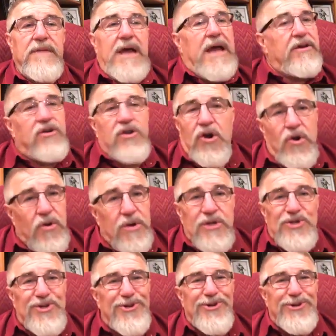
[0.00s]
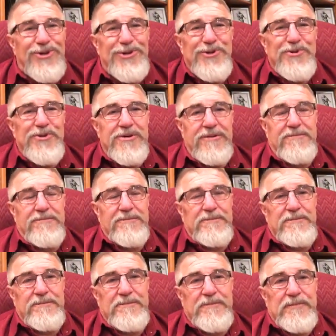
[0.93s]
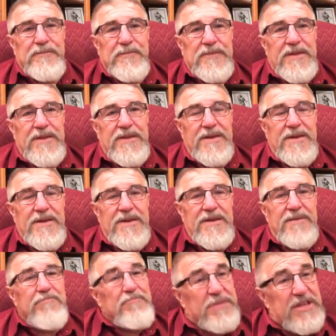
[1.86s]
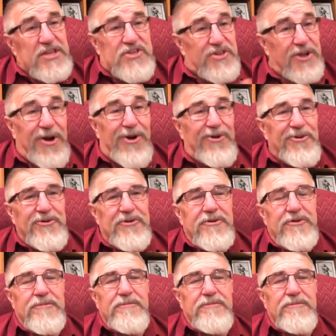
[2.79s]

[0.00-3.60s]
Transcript: I encourage you to do it. Be salt.